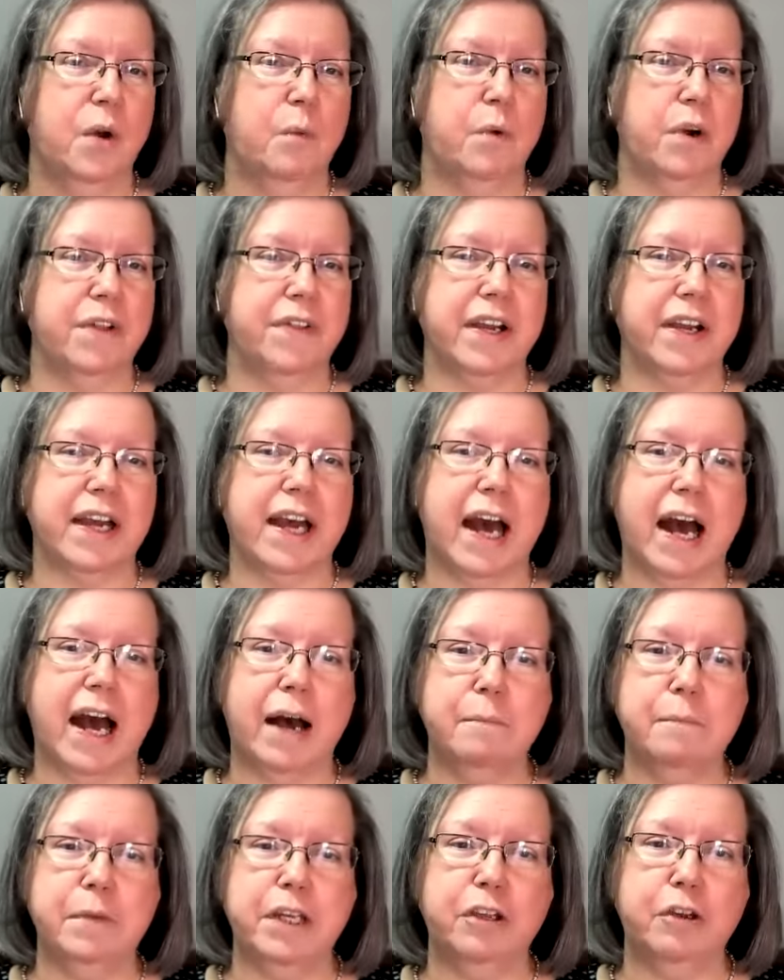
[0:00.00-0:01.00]
where the
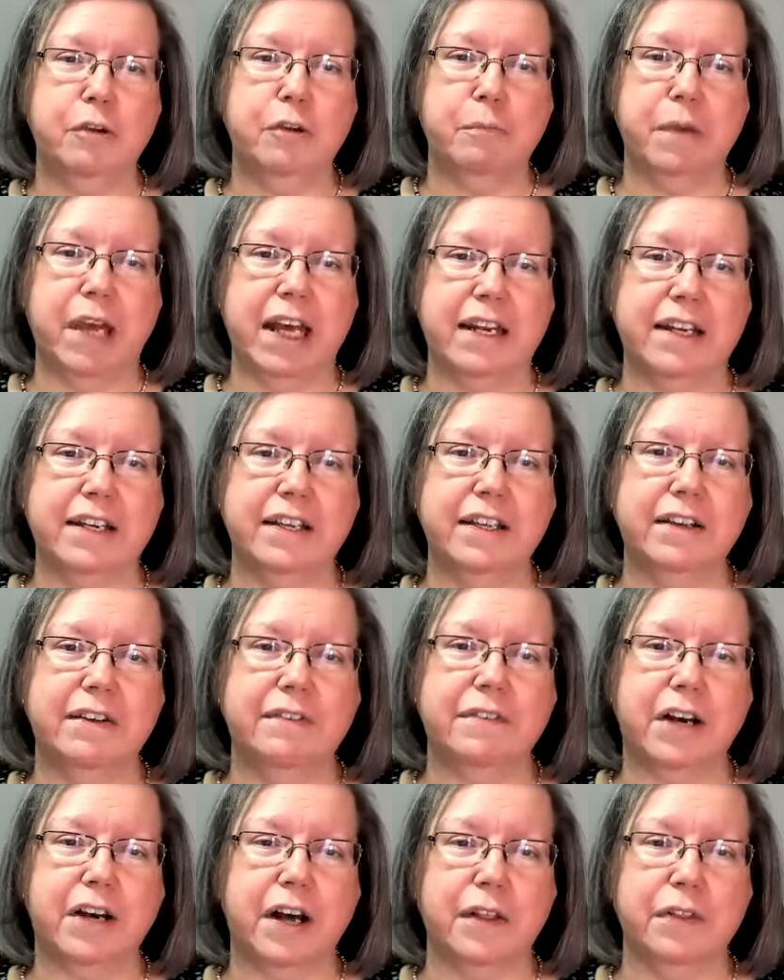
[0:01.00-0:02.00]
common humanity
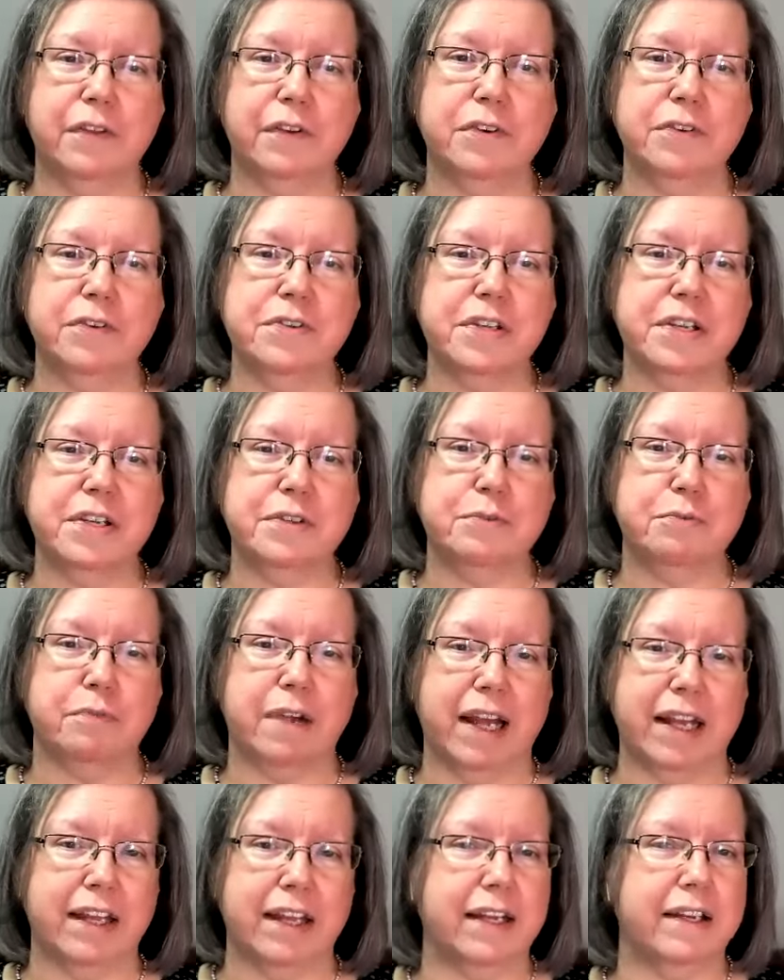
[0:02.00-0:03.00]
of others is
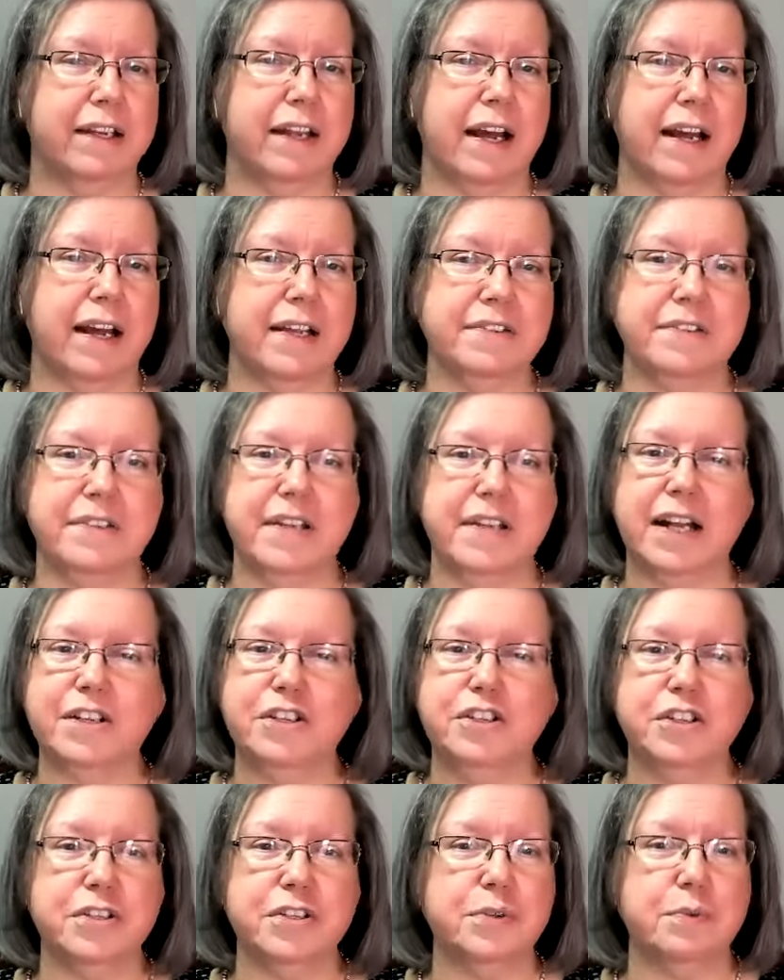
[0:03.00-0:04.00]
recognized,
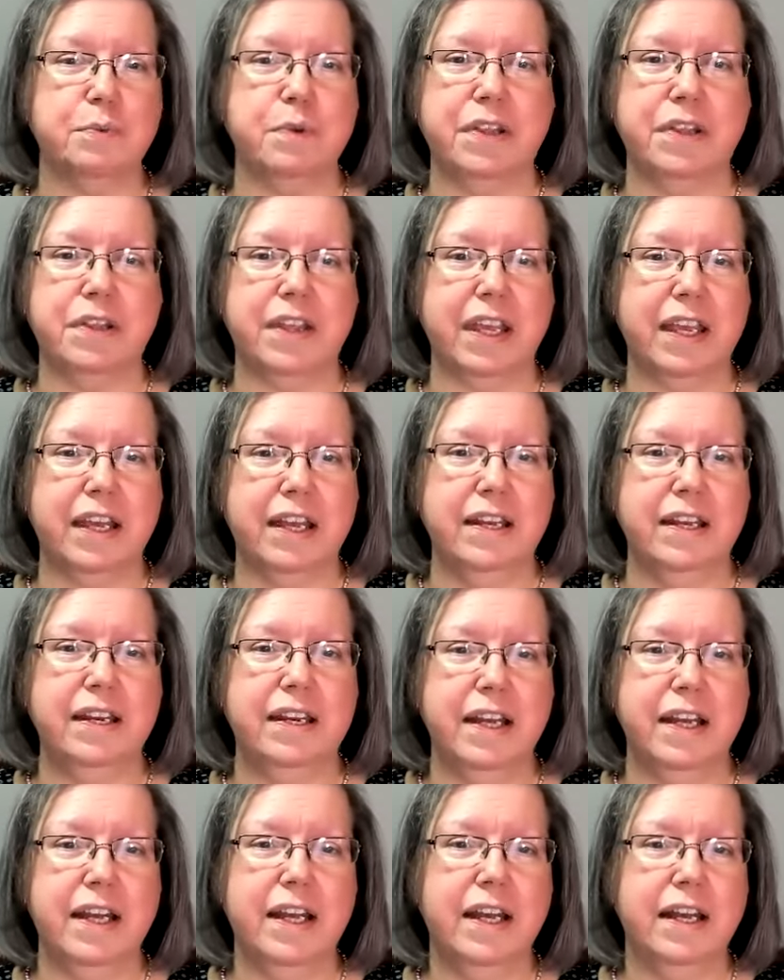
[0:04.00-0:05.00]
not just
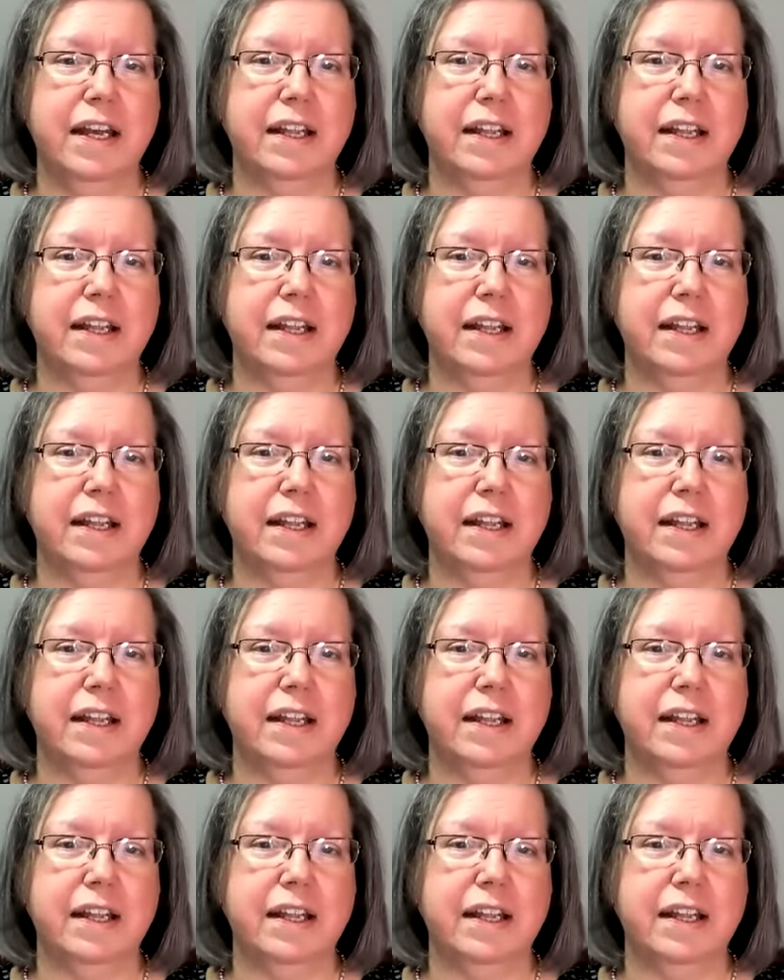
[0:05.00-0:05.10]
within